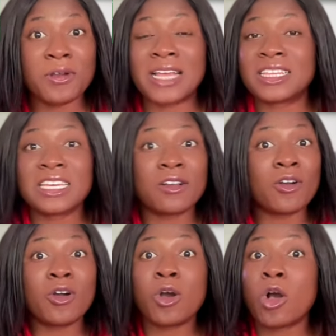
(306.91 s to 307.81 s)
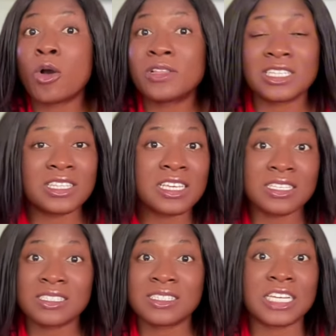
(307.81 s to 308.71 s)
I think all the
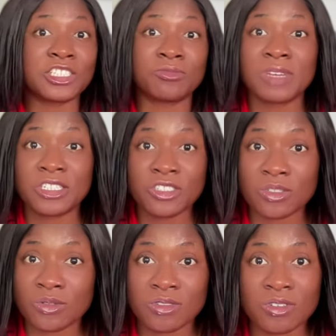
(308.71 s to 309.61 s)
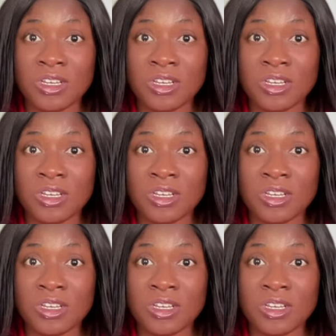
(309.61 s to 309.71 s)
things that she mentioned,